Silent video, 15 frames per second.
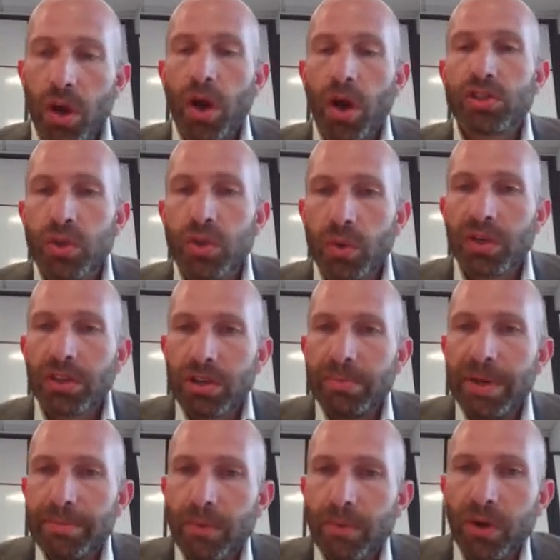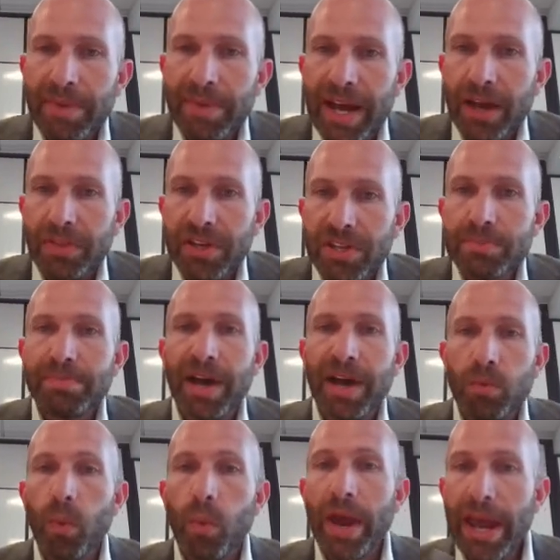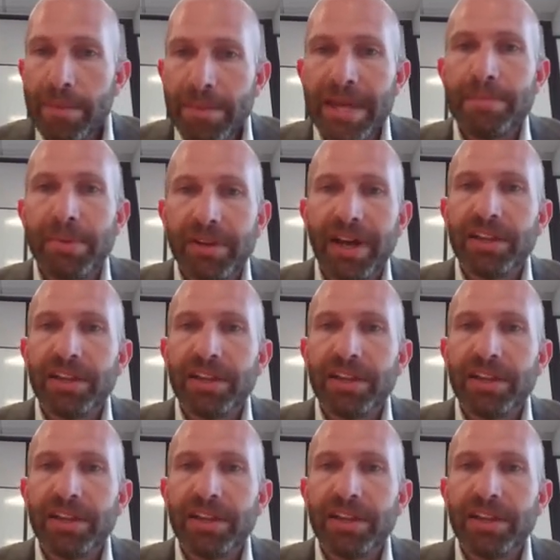I'll talk a little bit more about this, but where people